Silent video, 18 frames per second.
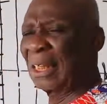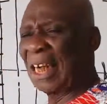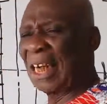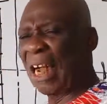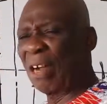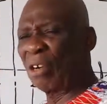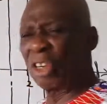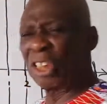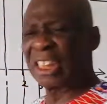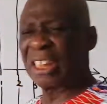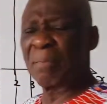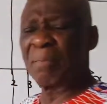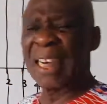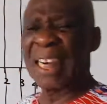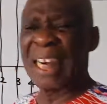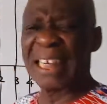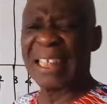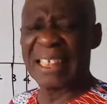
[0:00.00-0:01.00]
Now, does it
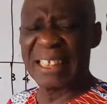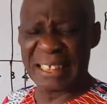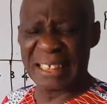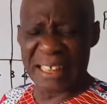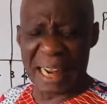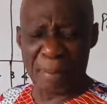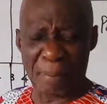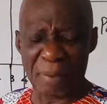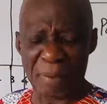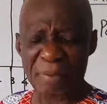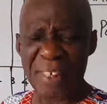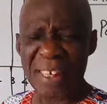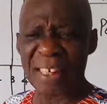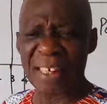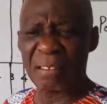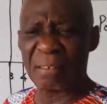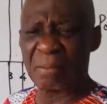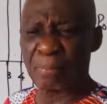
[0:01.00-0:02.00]
mean that this type of
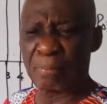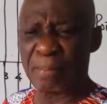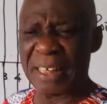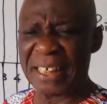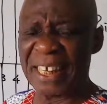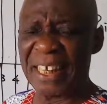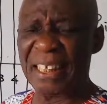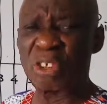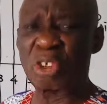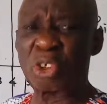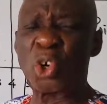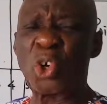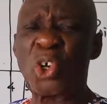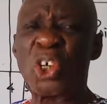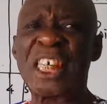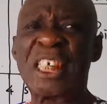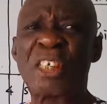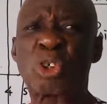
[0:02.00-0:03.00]
thing pertains
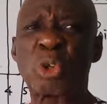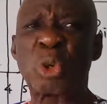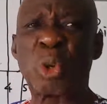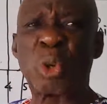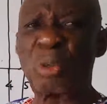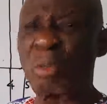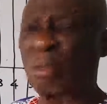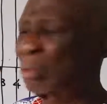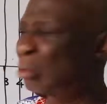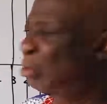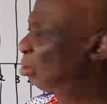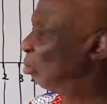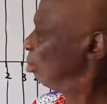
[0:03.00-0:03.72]
only to